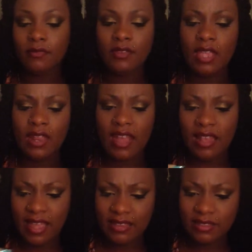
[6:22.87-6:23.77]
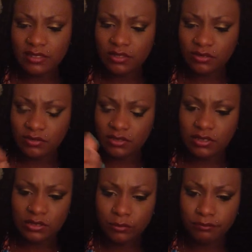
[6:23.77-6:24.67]
And I like the little
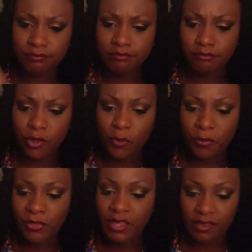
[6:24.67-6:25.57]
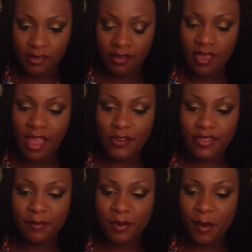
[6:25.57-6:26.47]
bulb thingy. I know
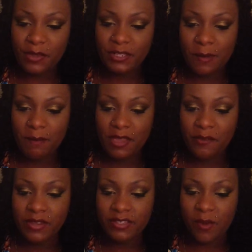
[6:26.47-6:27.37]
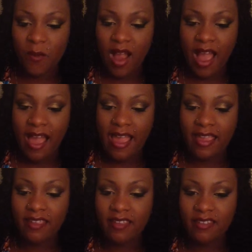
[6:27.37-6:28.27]
that probably shouldn't be a reason
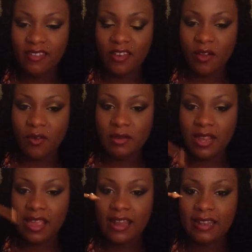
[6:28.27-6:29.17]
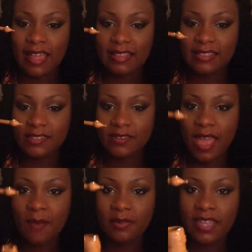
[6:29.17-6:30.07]
why, you know, but I kind of like the little
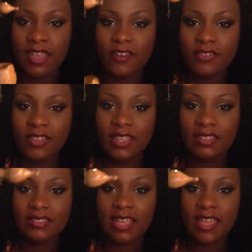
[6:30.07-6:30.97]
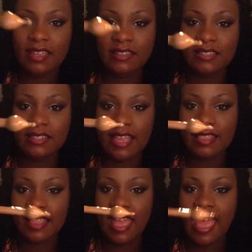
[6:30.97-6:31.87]
applicator thing. It's like, it looks
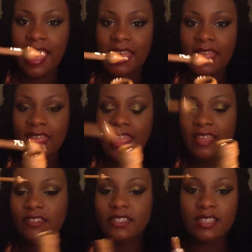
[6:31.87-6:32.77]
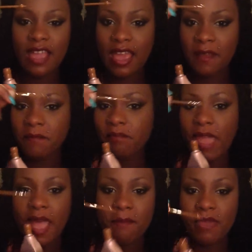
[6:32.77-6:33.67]
like that, and you just kind of
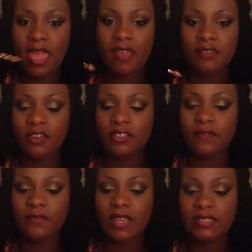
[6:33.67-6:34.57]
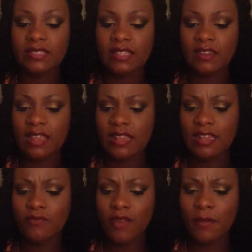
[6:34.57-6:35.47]
pat on your face and
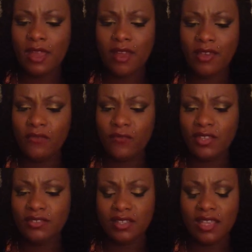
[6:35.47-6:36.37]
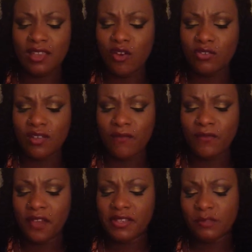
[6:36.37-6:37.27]
then rub it out. It goes on
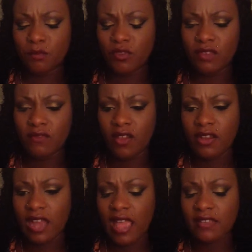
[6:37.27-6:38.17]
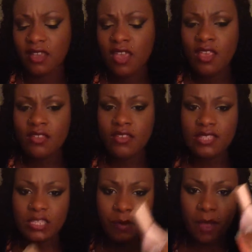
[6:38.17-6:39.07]
very smoothly, very nice. So
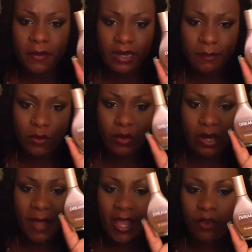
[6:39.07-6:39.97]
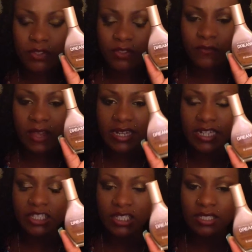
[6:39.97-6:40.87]
this is probably going to be one of my go-to
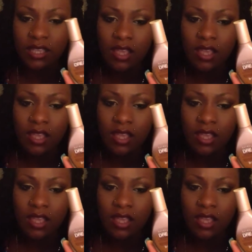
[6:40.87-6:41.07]
foundations.